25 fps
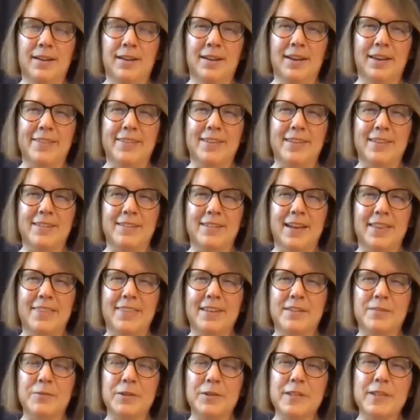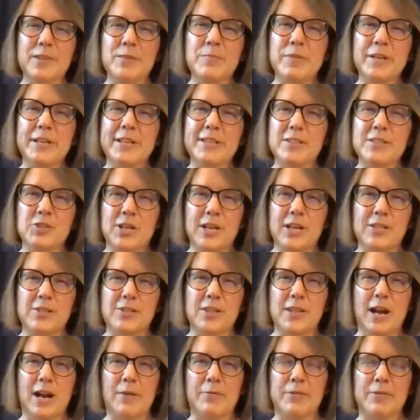And then I think really the biggest change
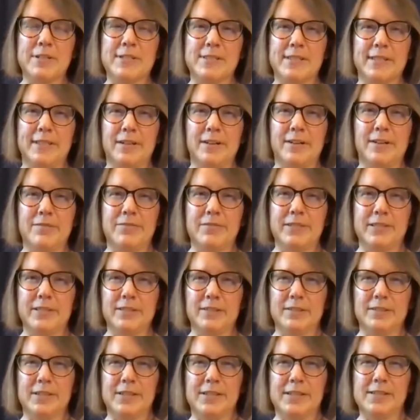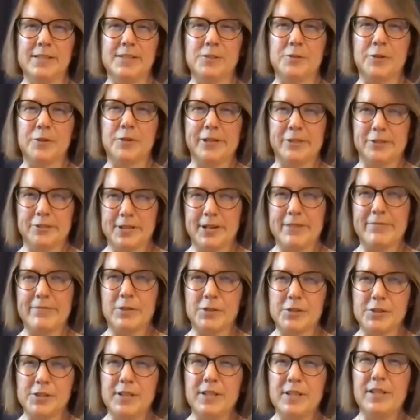that I want to see in our field is greater
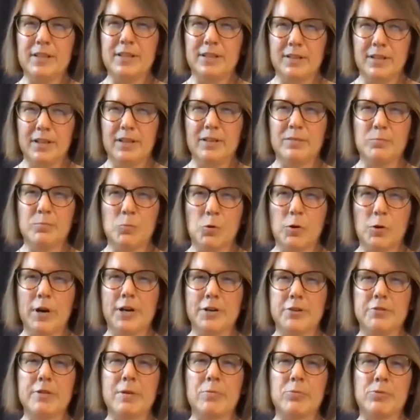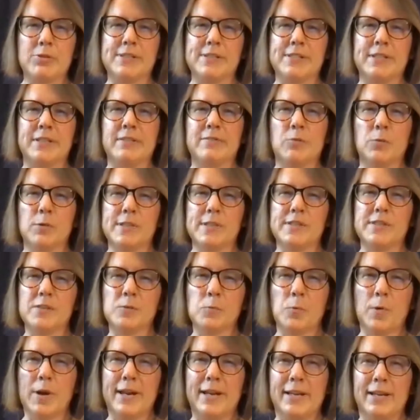diversity and more underrepresented
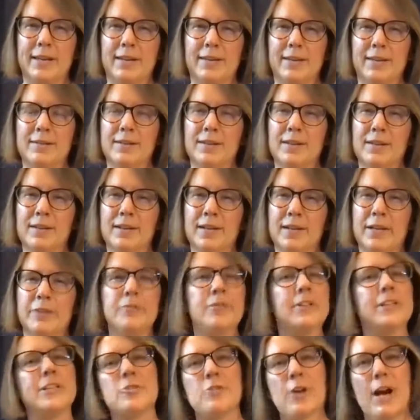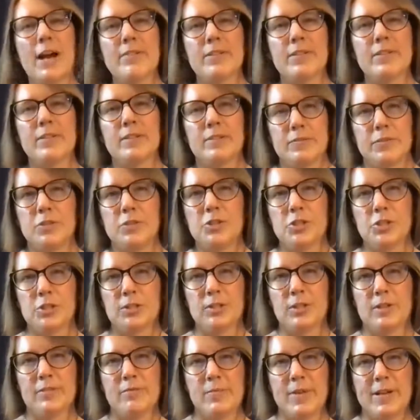voices weighing in and really driving the future
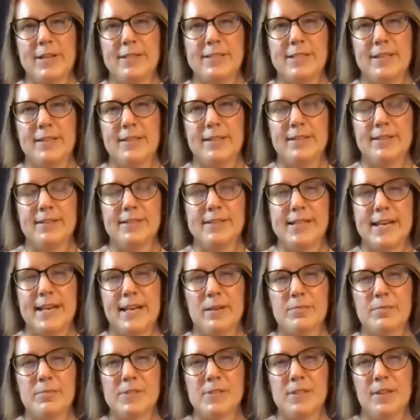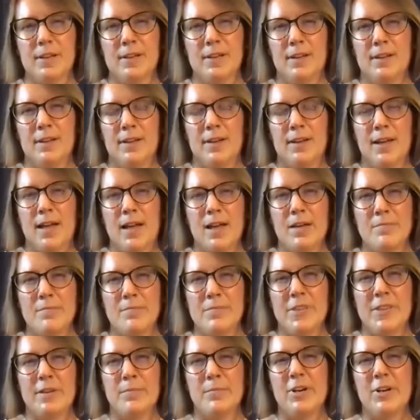of metadata and DAMs.
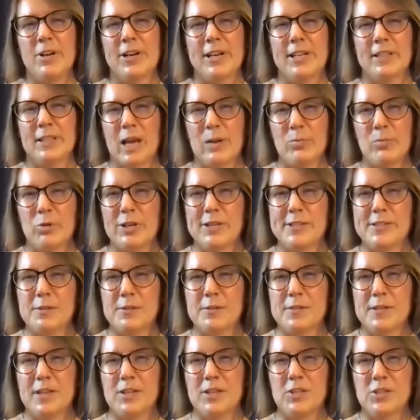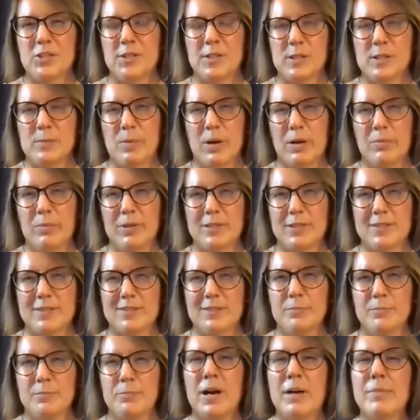The American Library Association has
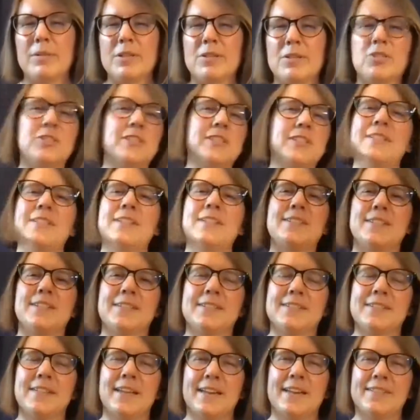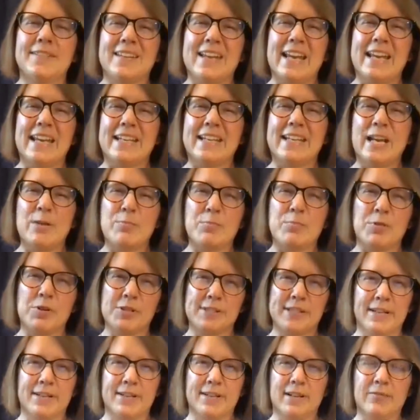published statistics saying that
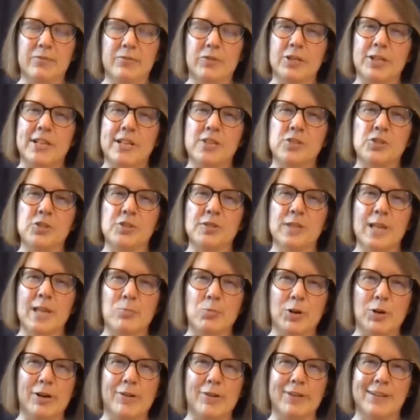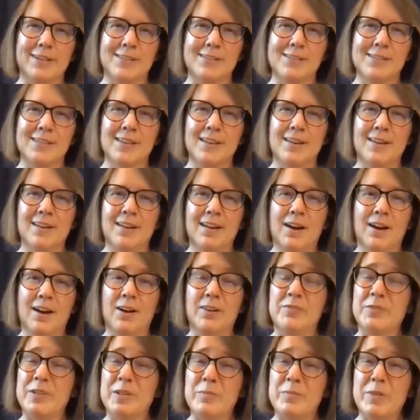88% of credentialed librarians are
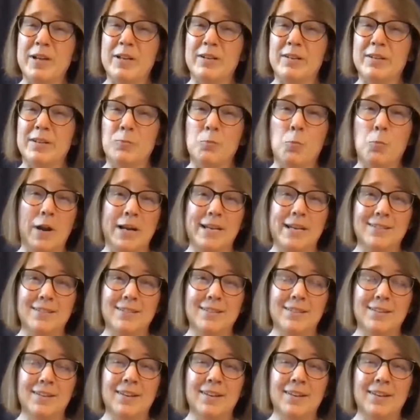female and white.